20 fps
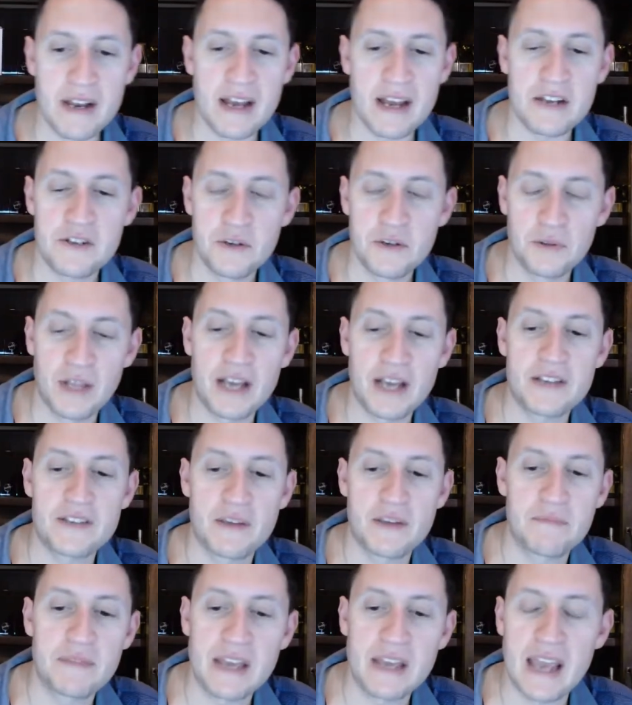I do like
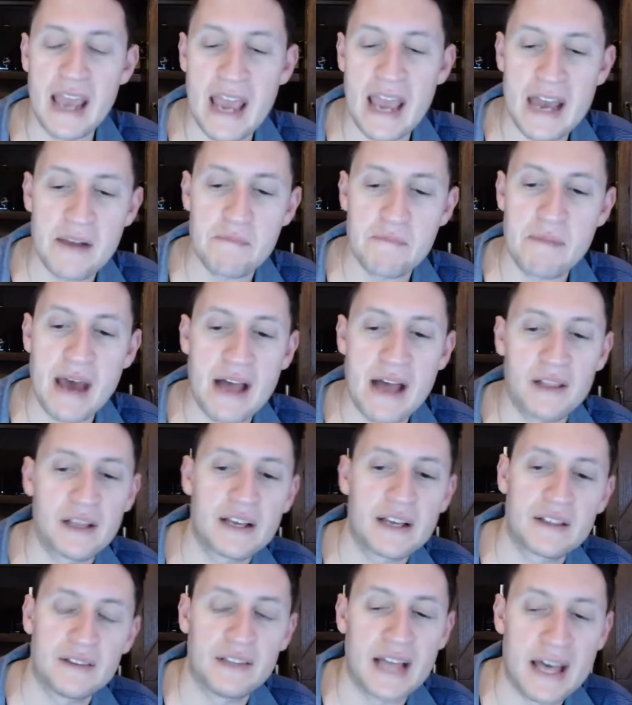something animalic,
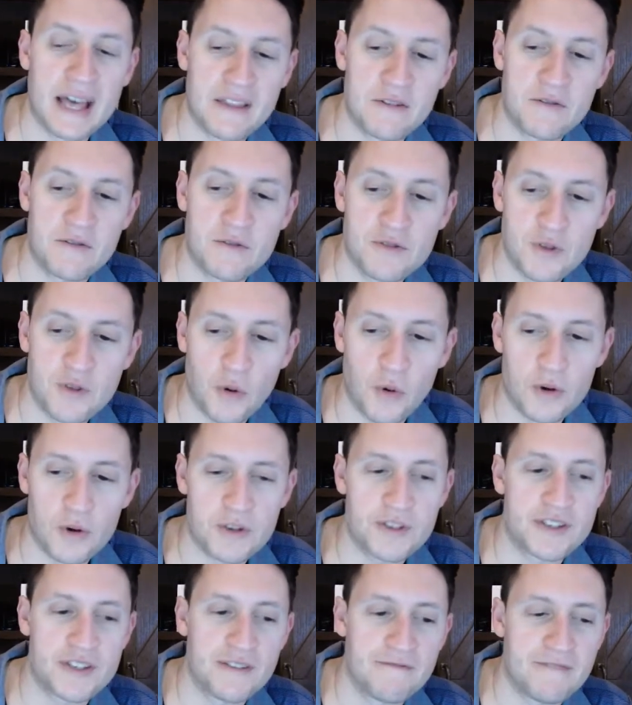leathers, or
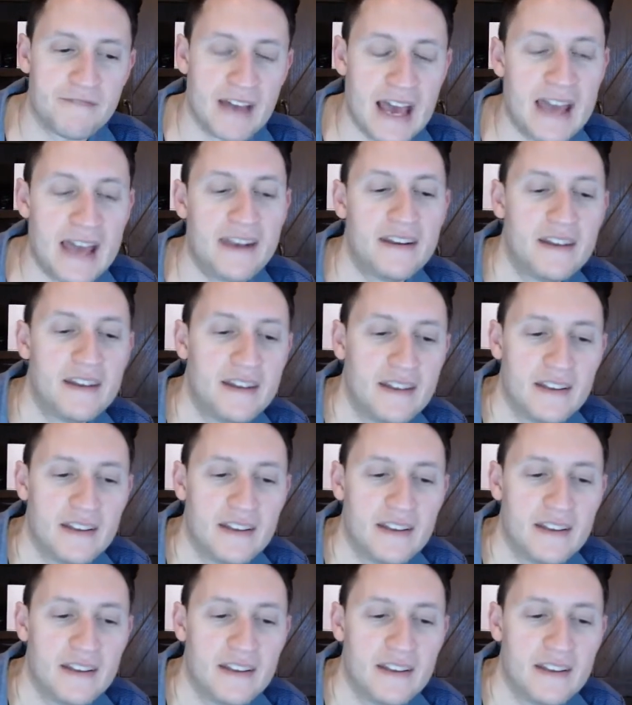civet.